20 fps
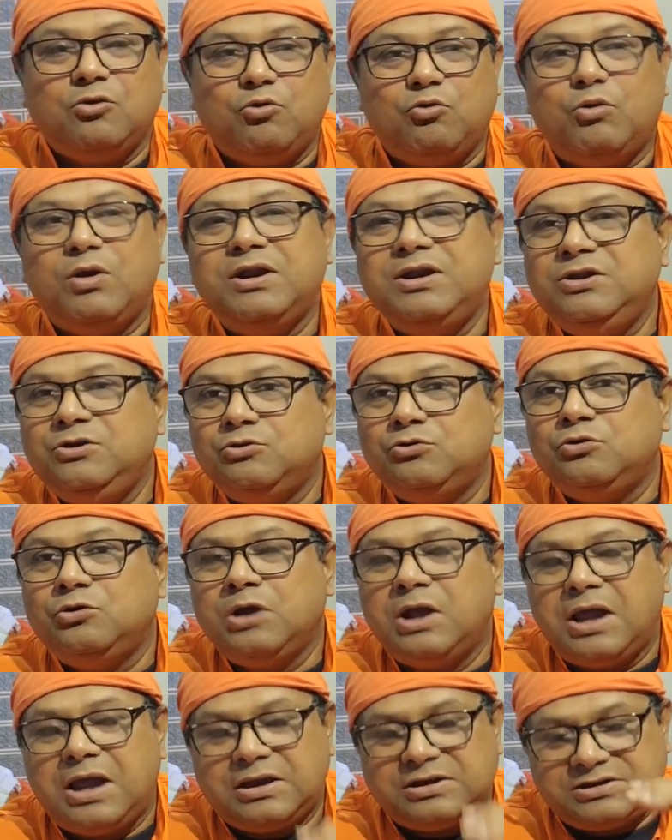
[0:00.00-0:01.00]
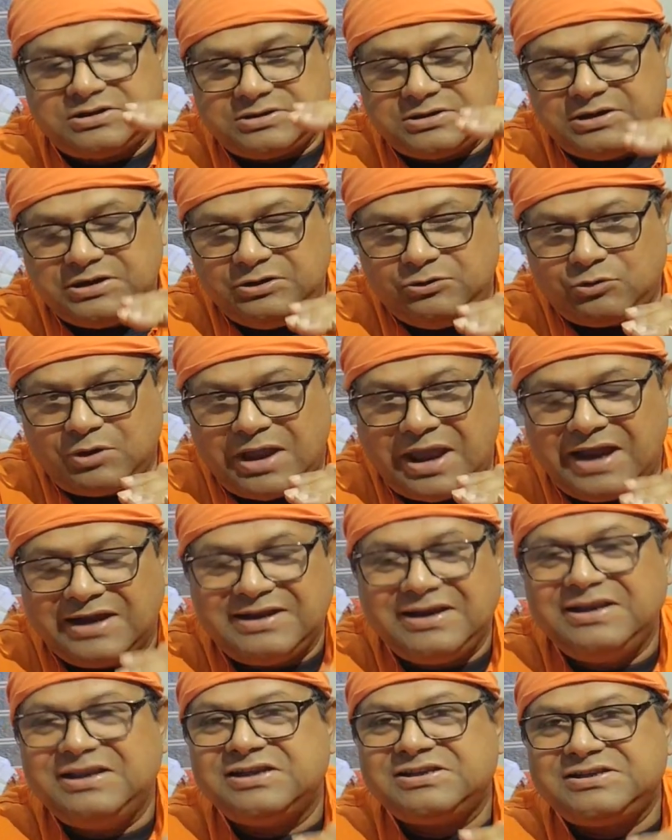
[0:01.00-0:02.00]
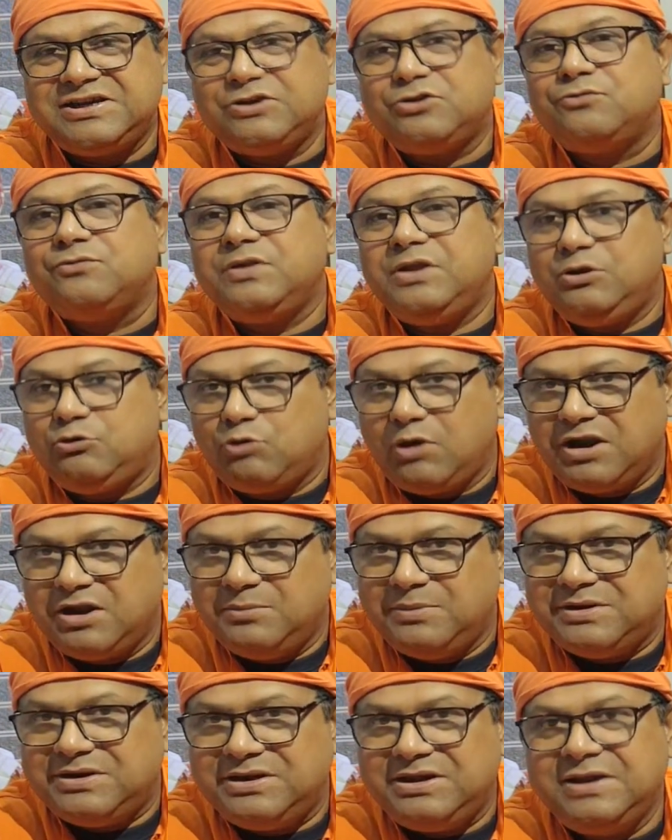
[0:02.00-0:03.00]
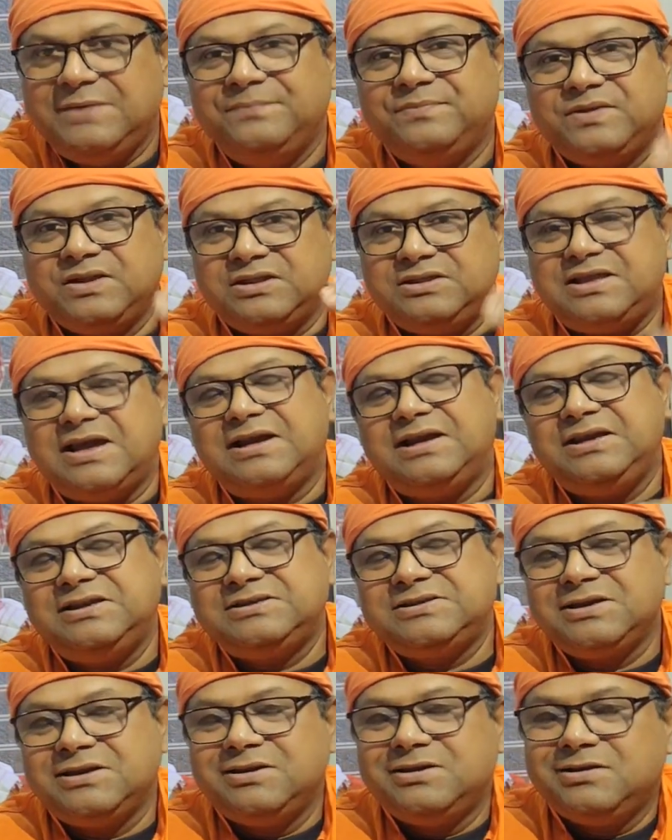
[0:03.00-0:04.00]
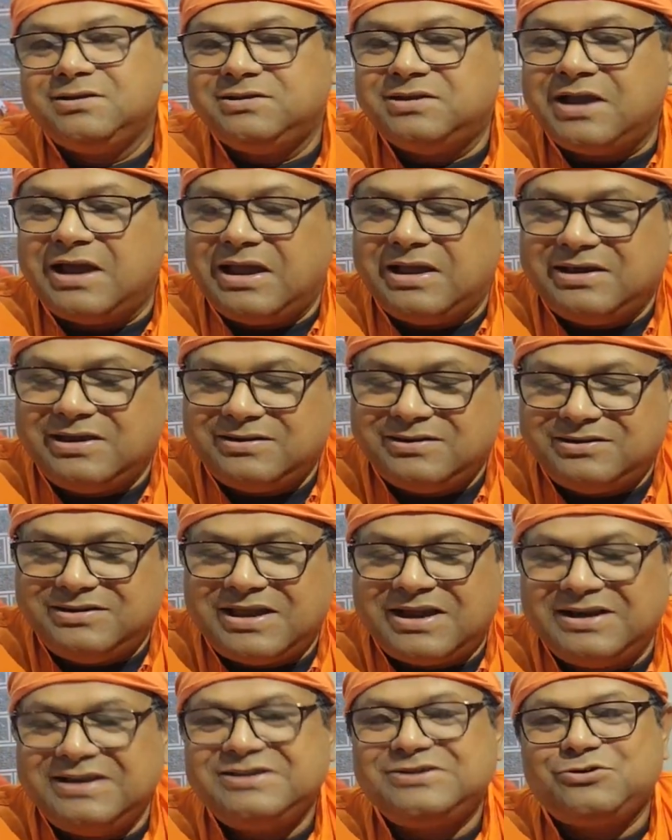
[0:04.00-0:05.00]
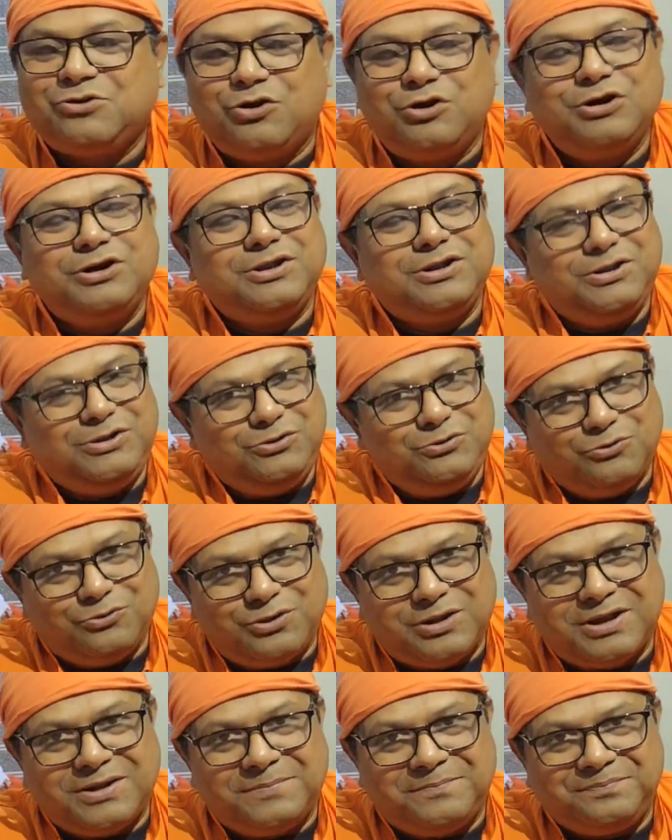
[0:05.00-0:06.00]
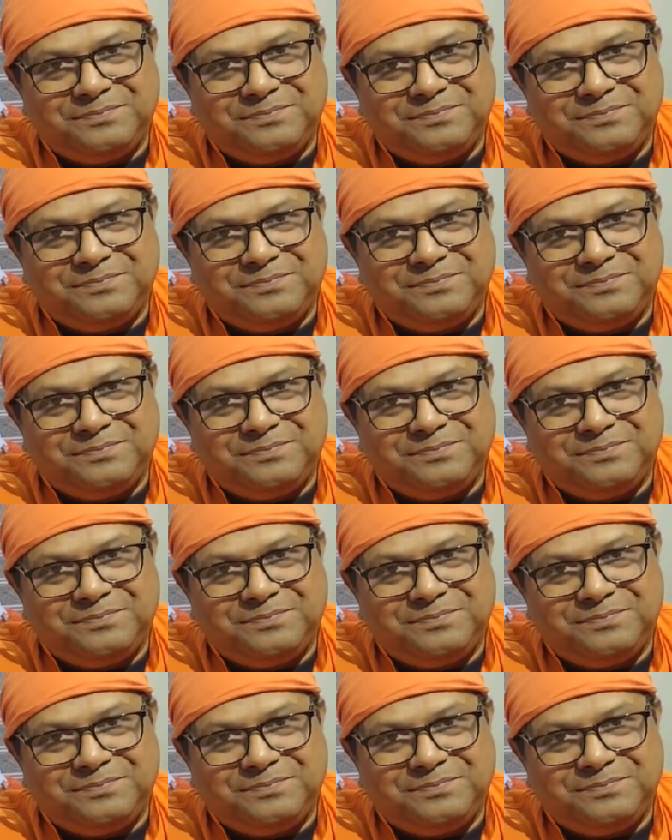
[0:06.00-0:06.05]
When you attain the state of equanimity, that is called yoga.